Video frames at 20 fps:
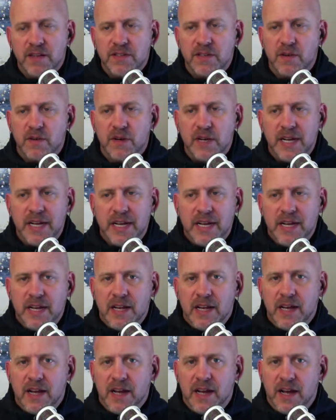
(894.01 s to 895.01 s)
So
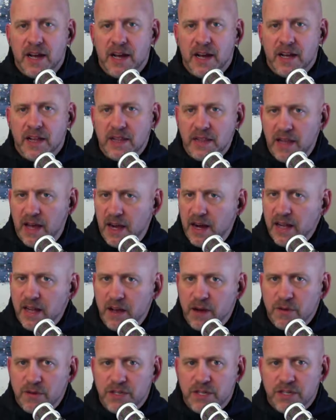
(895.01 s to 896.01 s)
a lot of
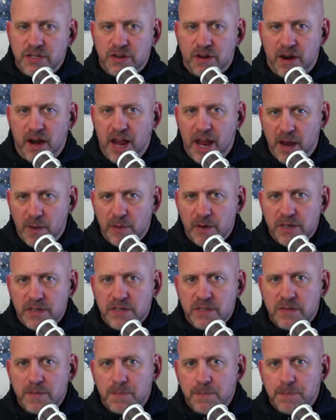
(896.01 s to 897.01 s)
coaches are hammers,